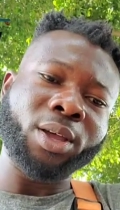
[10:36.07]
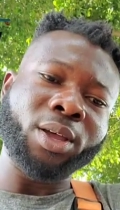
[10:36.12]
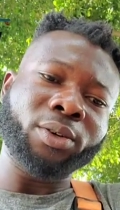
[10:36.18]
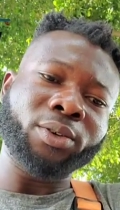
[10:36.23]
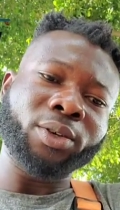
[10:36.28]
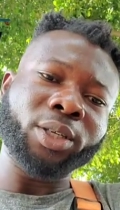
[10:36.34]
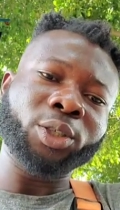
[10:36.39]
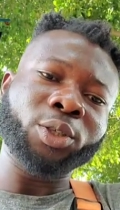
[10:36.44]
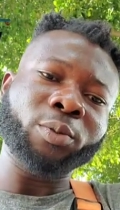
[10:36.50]

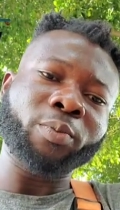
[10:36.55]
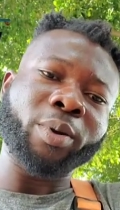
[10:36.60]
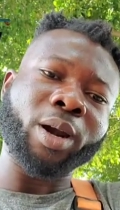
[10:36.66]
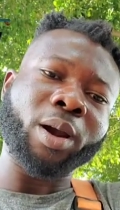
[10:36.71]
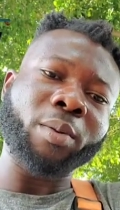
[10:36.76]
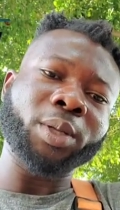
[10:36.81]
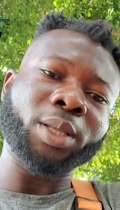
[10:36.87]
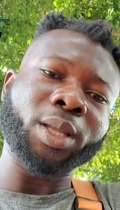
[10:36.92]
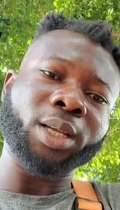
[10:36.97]
threshold
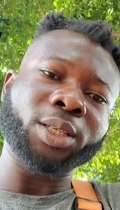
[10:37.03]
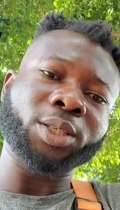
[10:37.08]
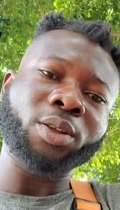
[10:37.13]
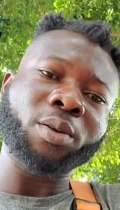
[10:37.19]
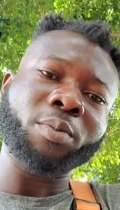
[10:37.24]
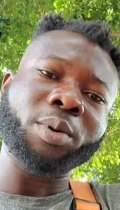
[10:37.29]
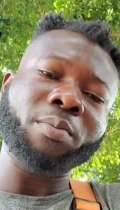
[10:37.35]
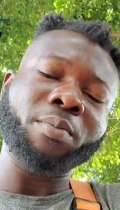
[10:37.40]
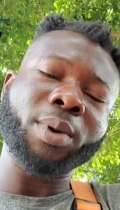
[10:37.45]
parameter has
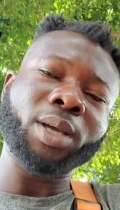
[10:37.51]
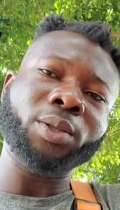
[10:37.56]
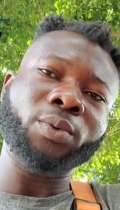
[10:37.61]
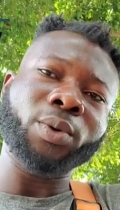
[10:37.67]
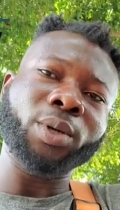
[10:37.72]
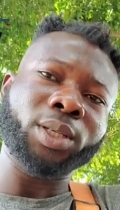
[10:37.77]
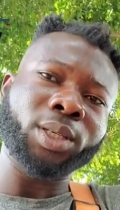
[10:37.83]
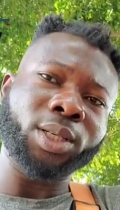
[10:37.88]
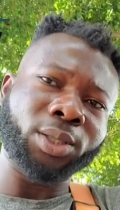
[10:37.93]
not been met
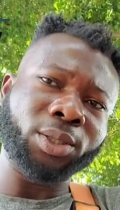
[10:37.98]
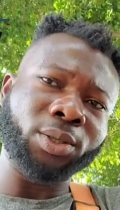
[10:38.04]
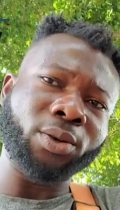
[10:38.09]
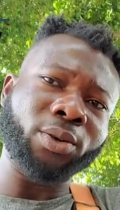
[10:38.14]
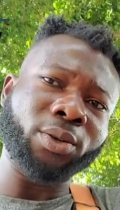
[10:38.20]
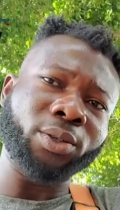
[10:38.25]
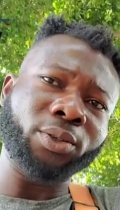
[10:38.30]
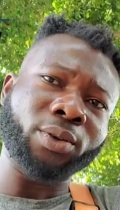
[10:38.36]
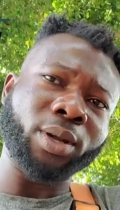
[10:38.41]
with, it's not
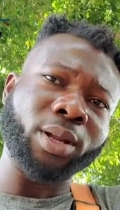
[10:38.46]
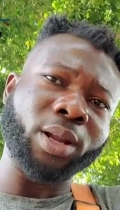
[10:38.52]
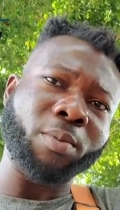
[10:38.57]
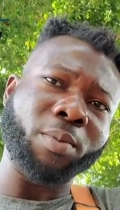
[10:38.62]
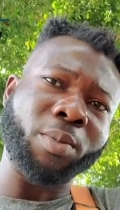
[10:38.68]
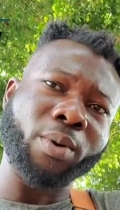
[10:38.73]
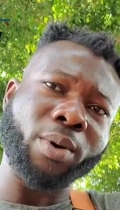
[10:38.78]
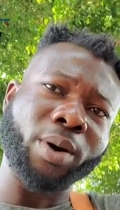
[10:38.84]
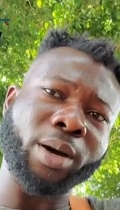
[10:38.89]
going to allow
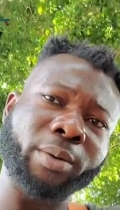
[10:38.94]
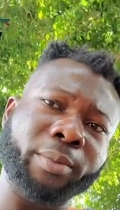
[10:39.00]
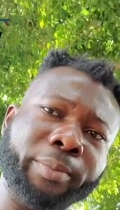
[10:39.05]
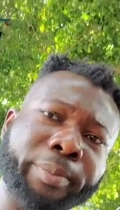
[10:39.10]
power,